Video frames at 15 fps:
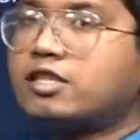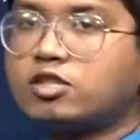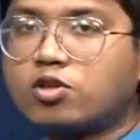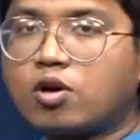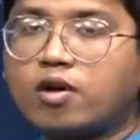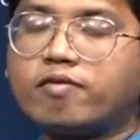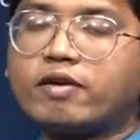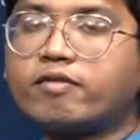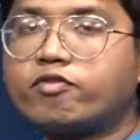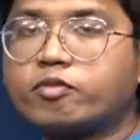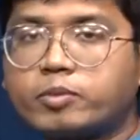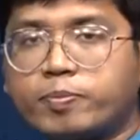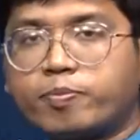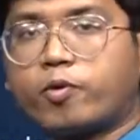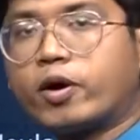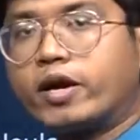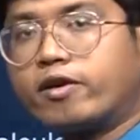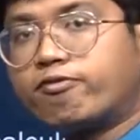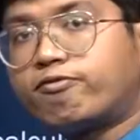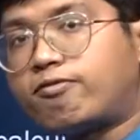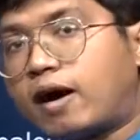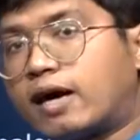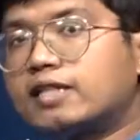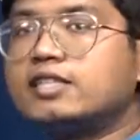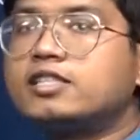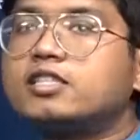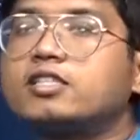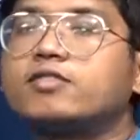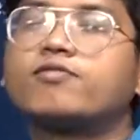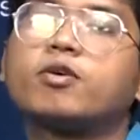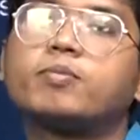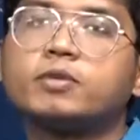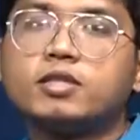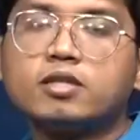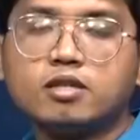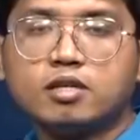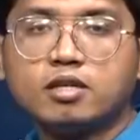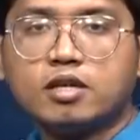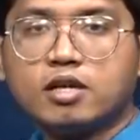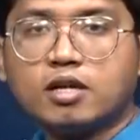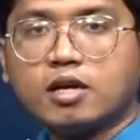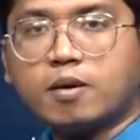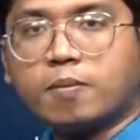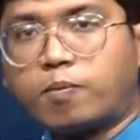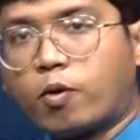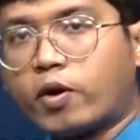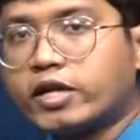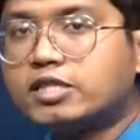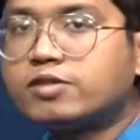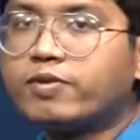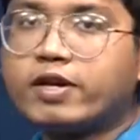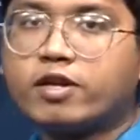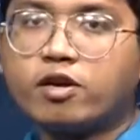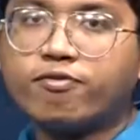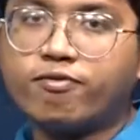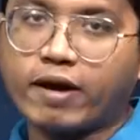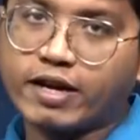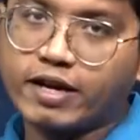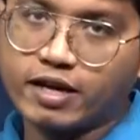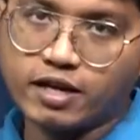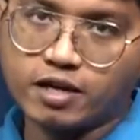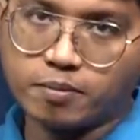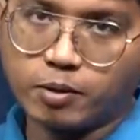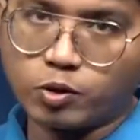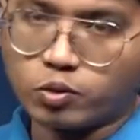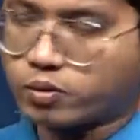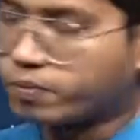solving from the point farthest from the points where you're finding it about.